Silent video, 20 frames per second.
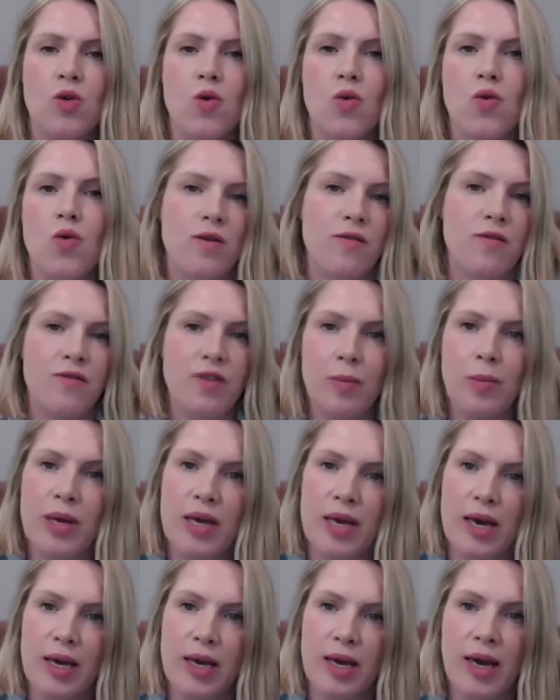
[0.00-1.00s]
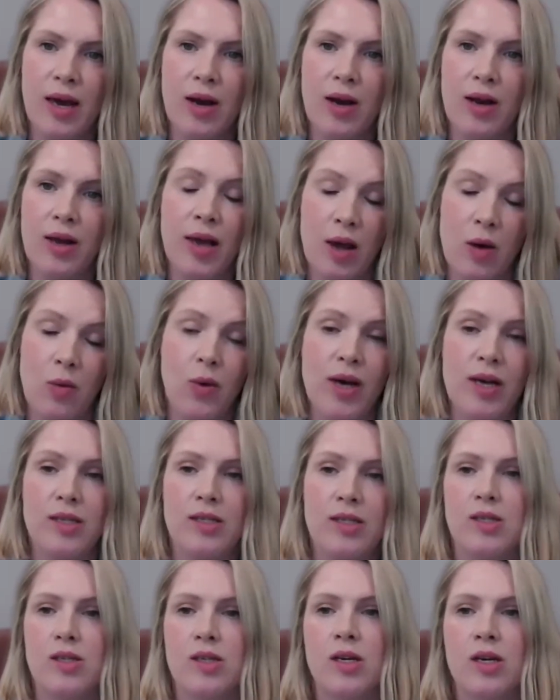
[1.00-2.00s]
or VPN
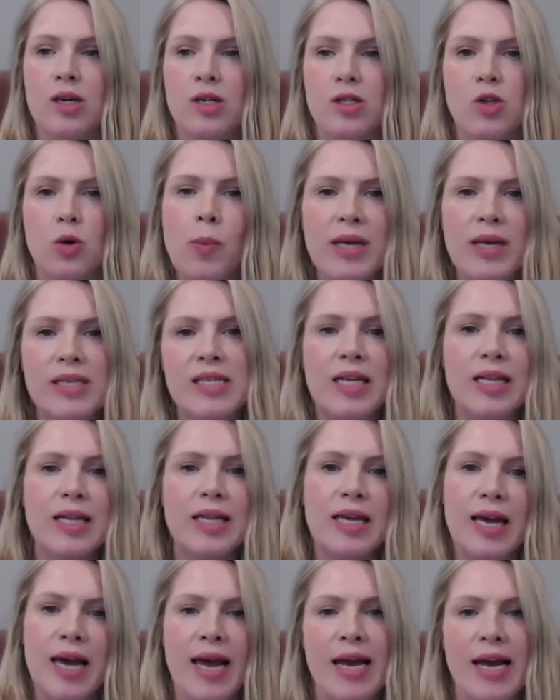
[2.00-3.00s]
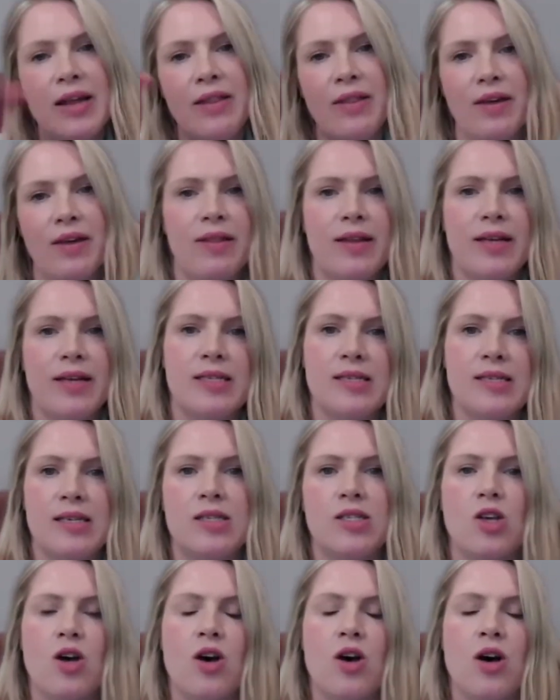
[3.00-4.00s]
gateways. So basically anything that
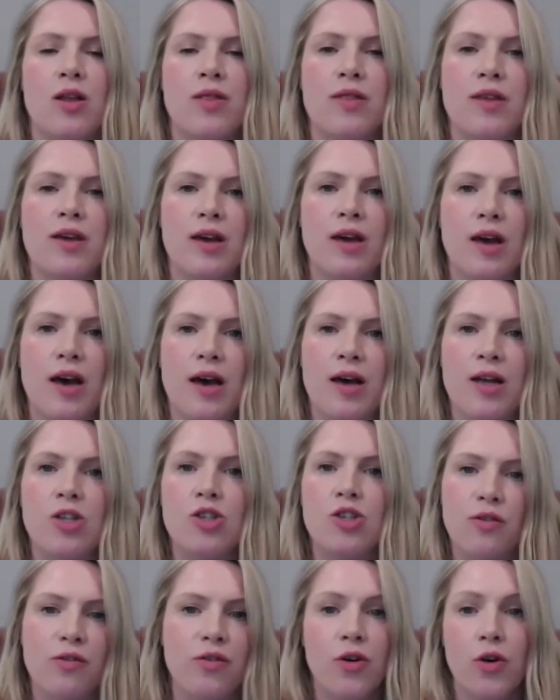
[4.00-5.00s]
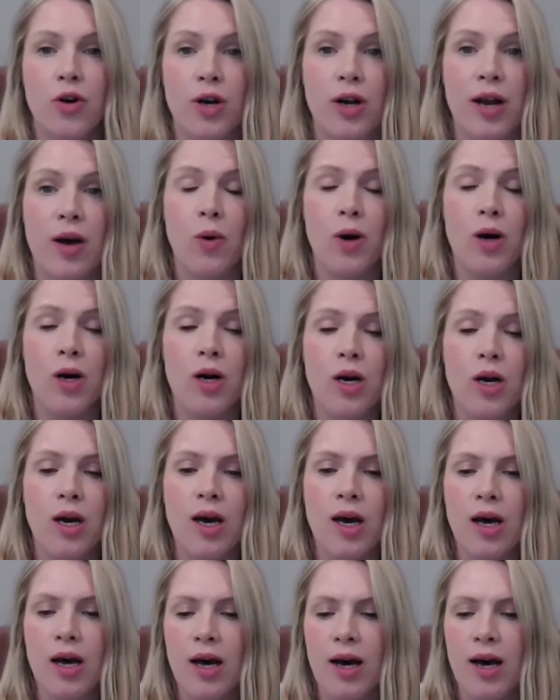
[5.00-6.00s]
sits on the edge of your network.
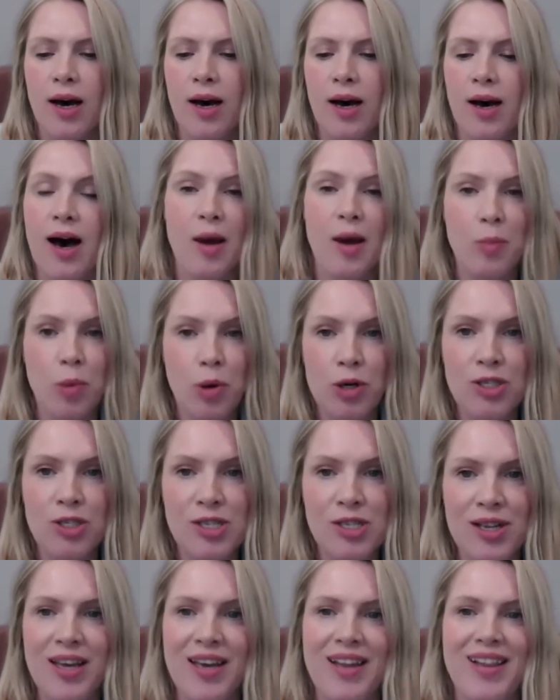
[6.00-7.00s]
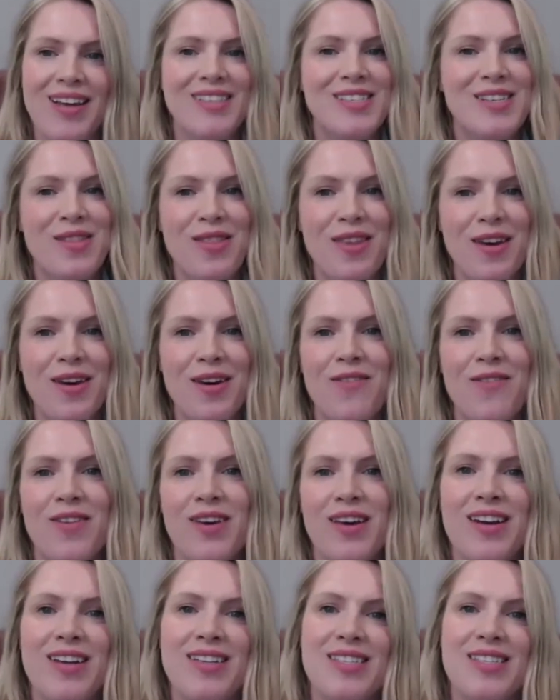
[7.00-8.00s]
I personally like to think of
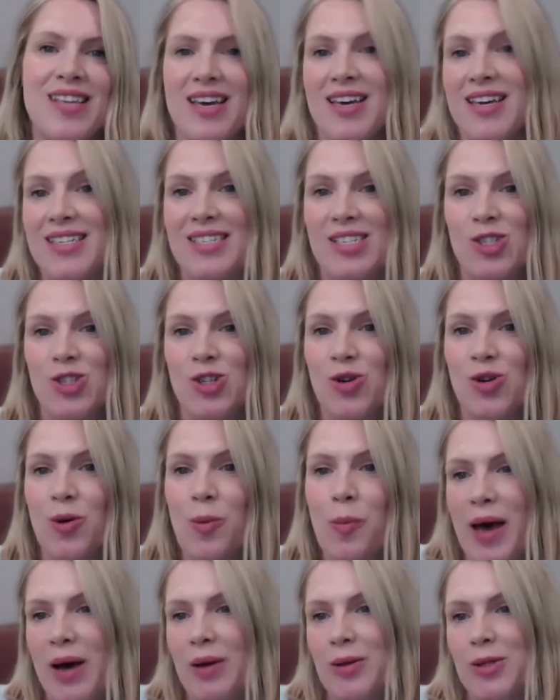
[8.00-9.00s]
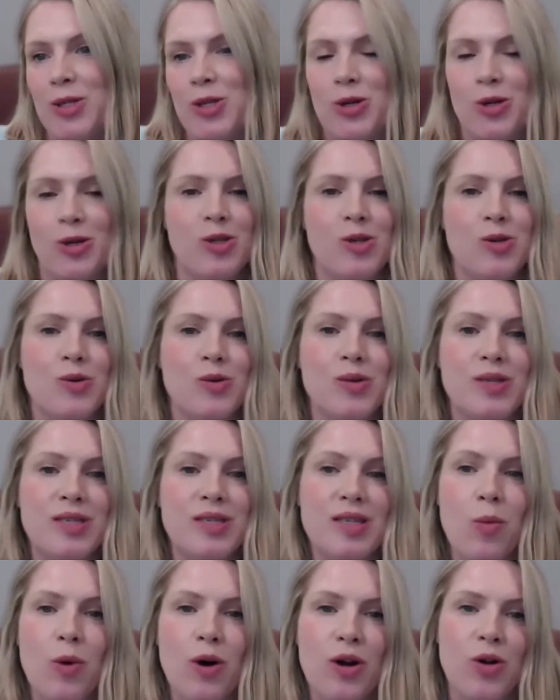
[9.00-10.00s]
it as like a digital bouncer. So
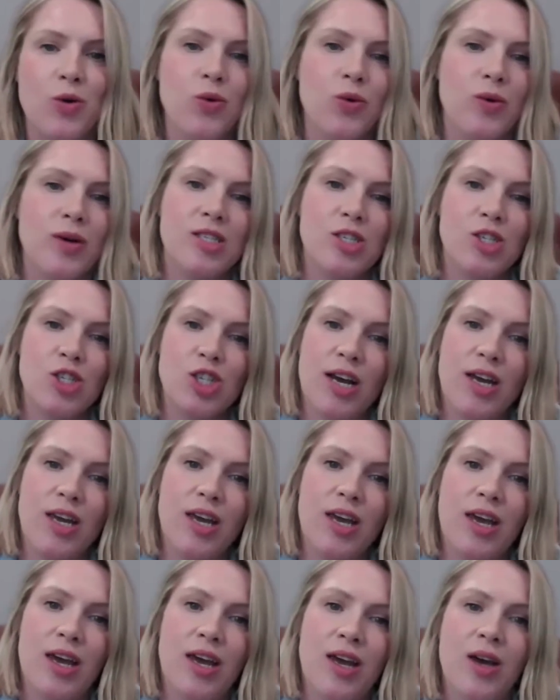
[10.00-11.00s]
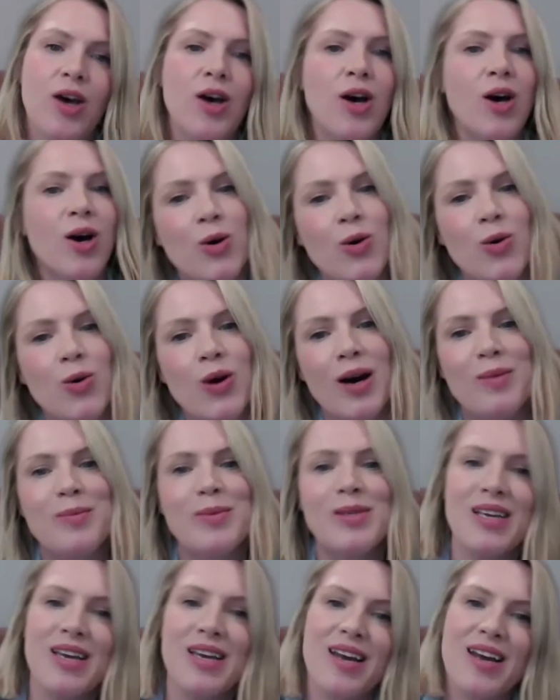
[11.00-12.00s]
someone who is checking who
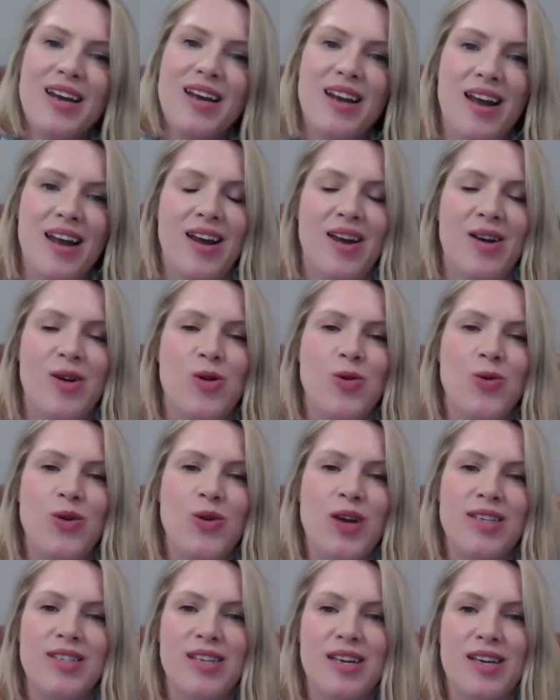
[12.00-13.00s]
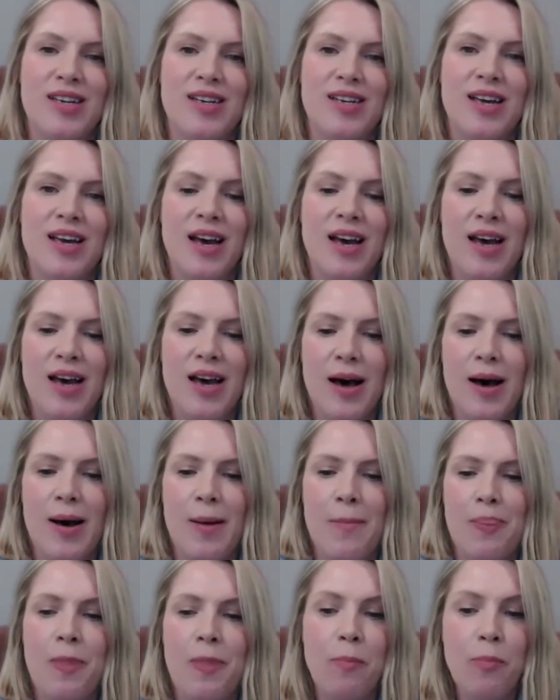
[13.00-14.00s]
comes in and who doesn't.
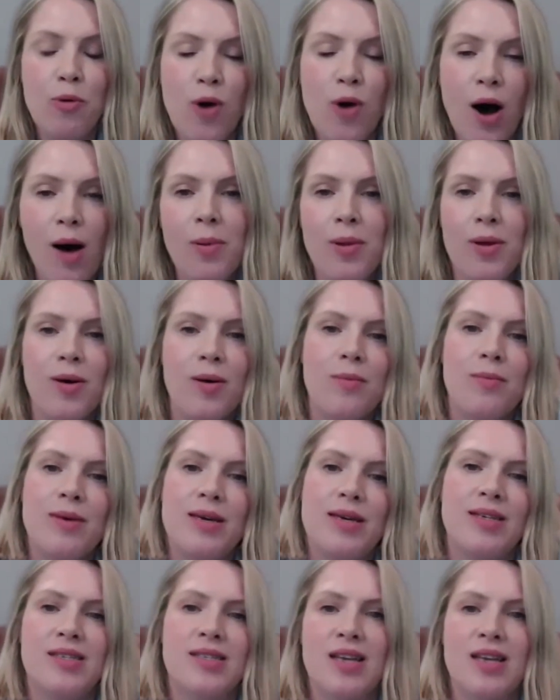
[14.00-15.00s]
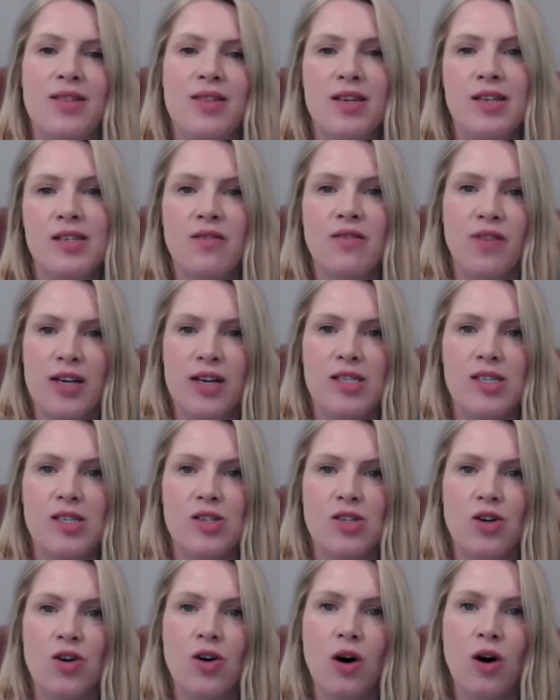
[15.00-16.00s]
The problem is that these
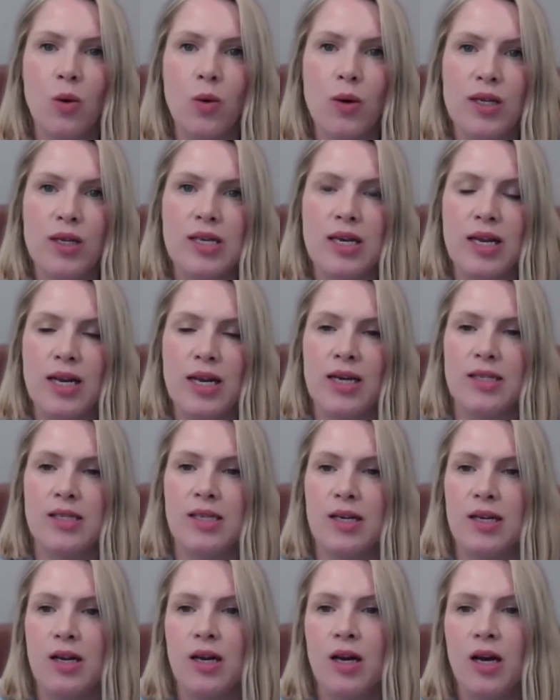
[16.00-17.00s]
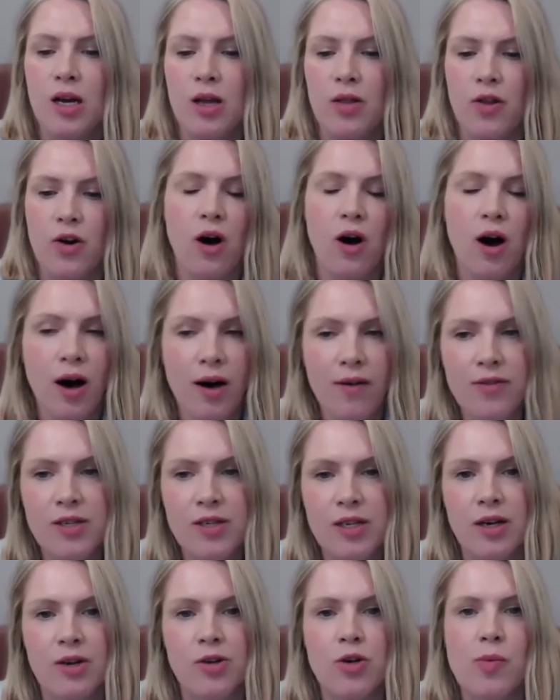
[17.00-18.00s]
devices are always connected. They're
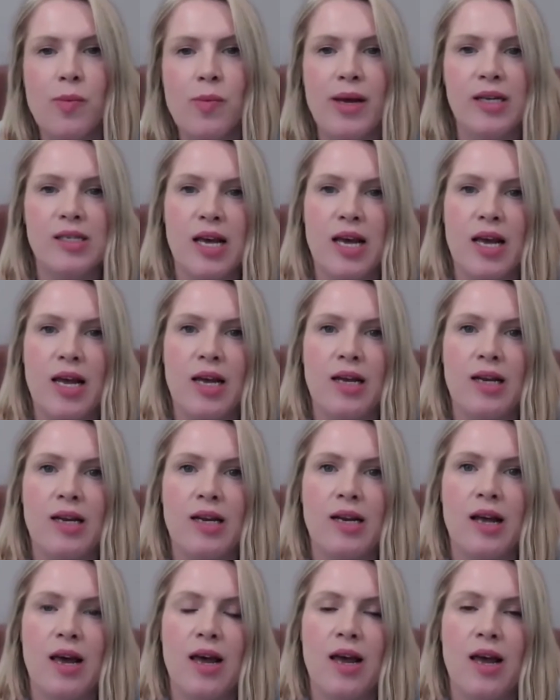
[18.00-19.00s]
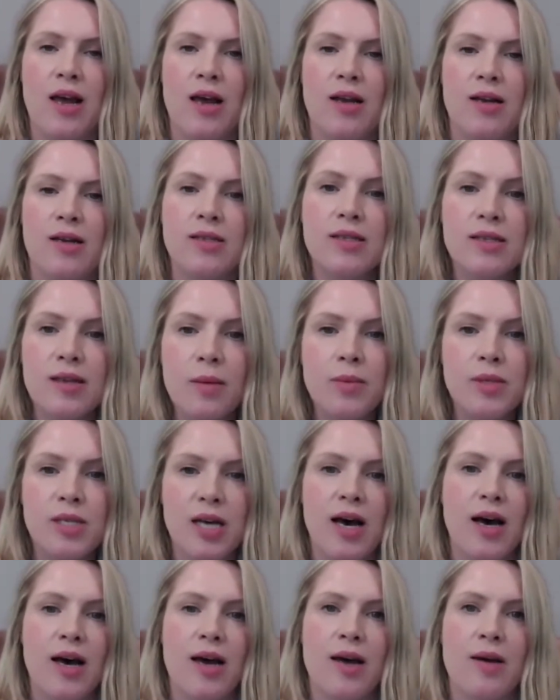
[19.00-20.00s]
often under-maintained and
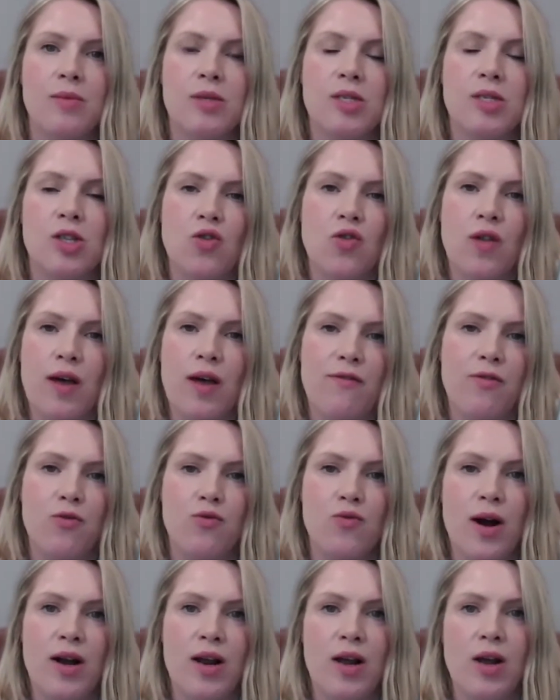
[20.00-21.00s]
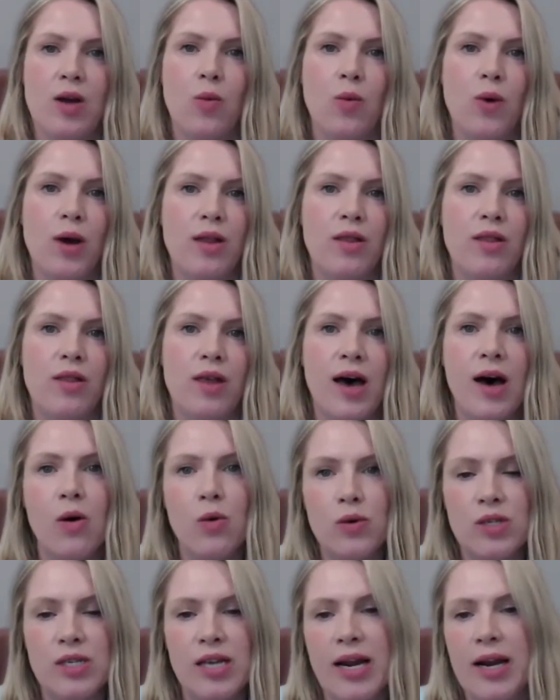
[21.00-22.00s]
sometimes they're left running with
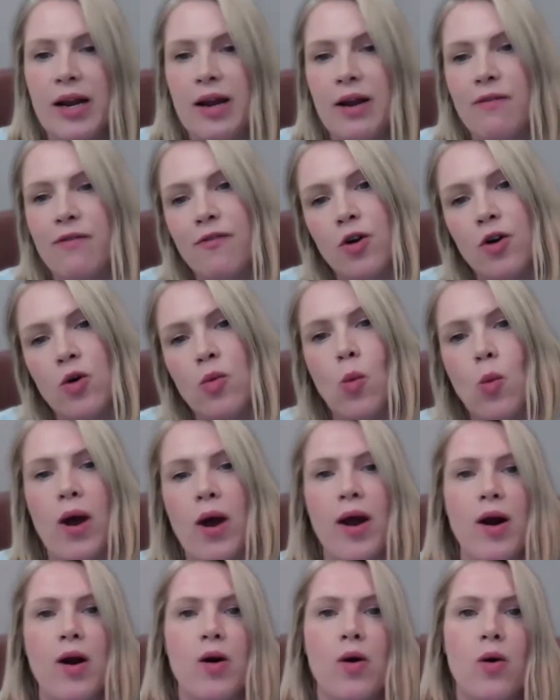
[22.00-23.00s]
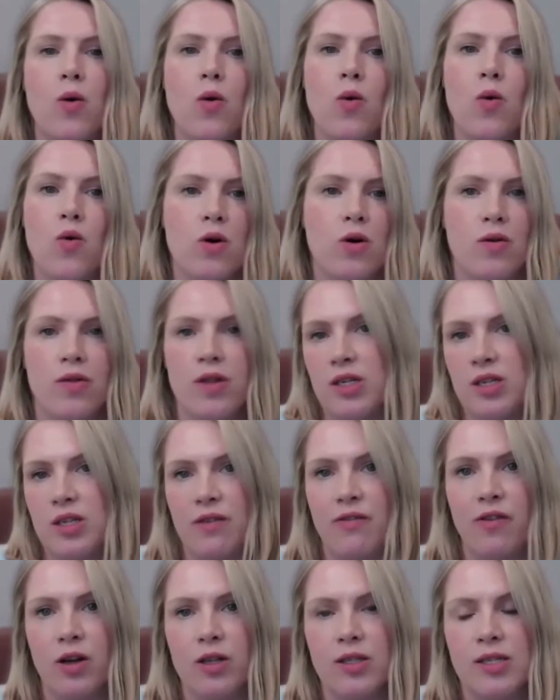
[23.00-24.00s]
outdated firmware or the
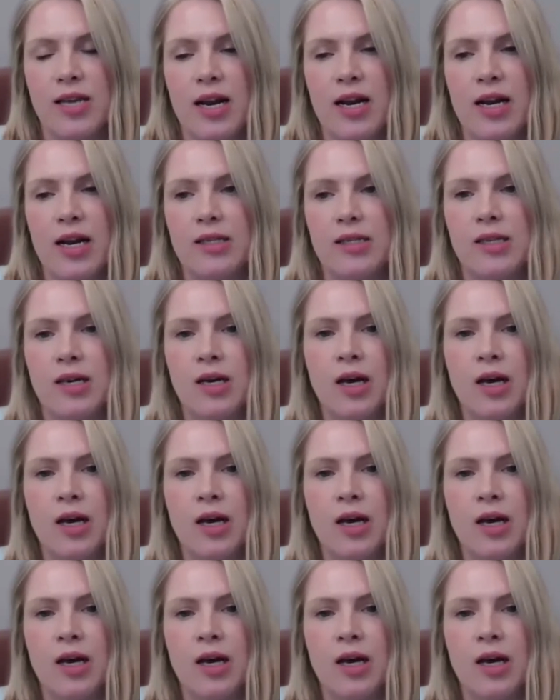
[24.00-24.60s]
default settings.